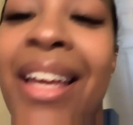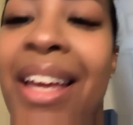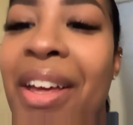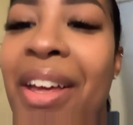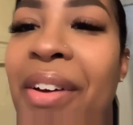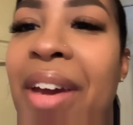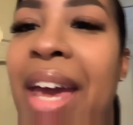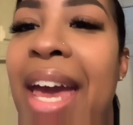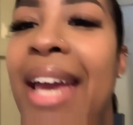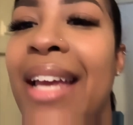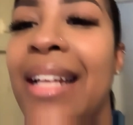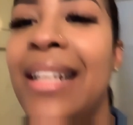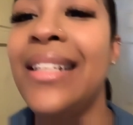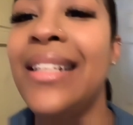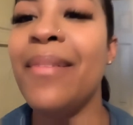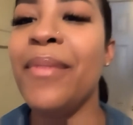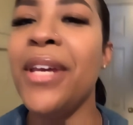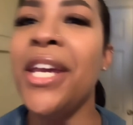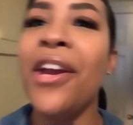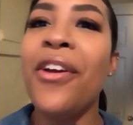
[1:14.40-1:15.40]
Okay,
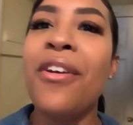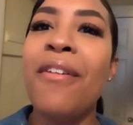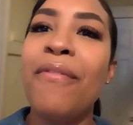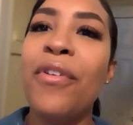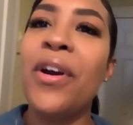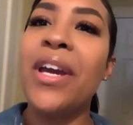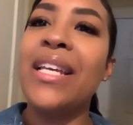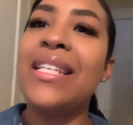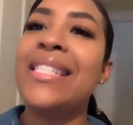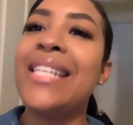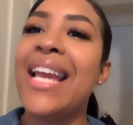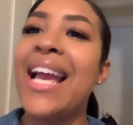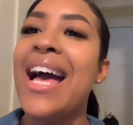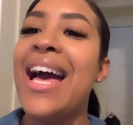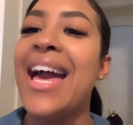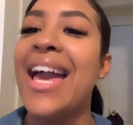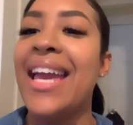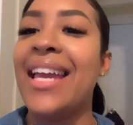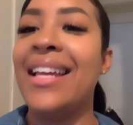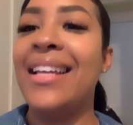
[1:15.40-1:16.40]
let me hear your voice. Say
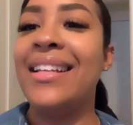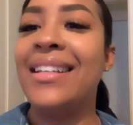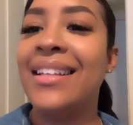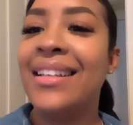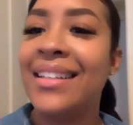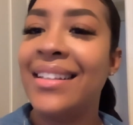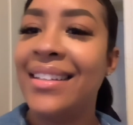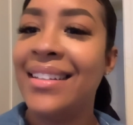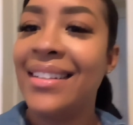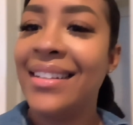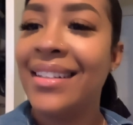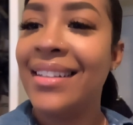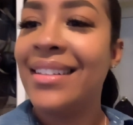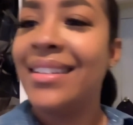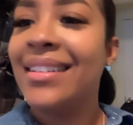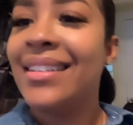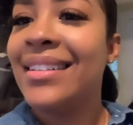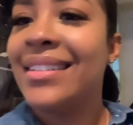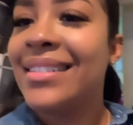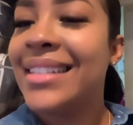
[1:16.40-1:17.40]
hi.
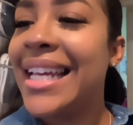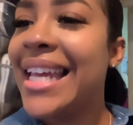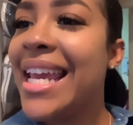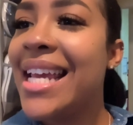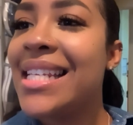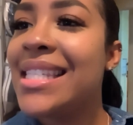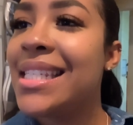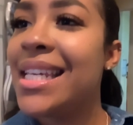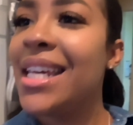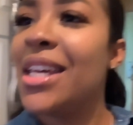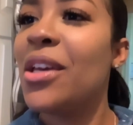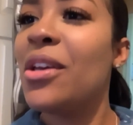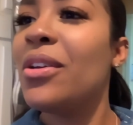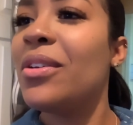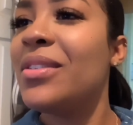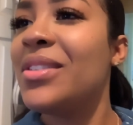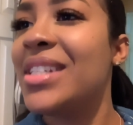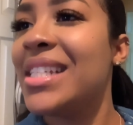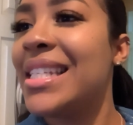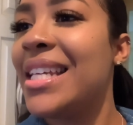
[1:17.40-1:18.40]
They can't see
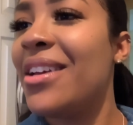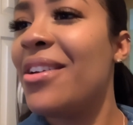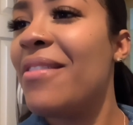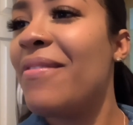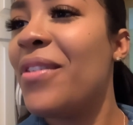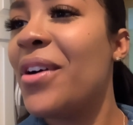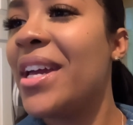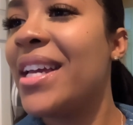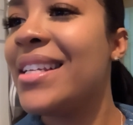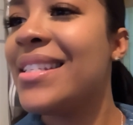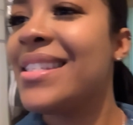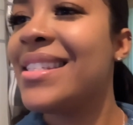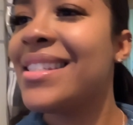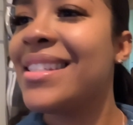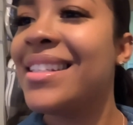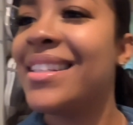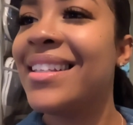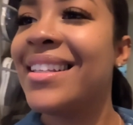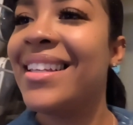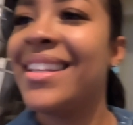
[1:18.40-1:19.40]
you. Just hear your voice.
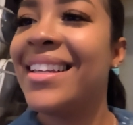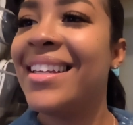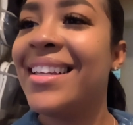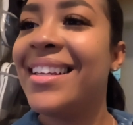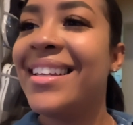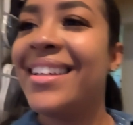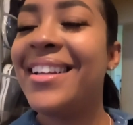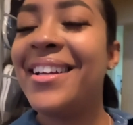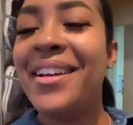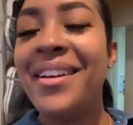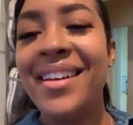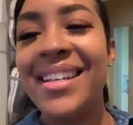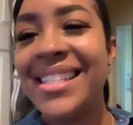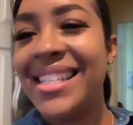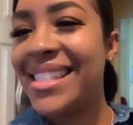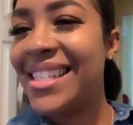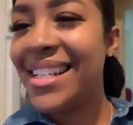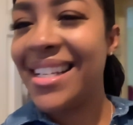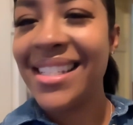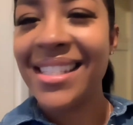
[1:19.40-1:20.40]
Hi. Oh, it
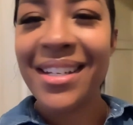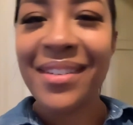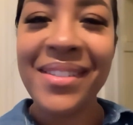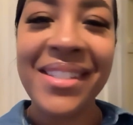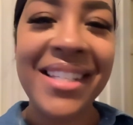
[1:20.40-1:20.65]
doesn't sound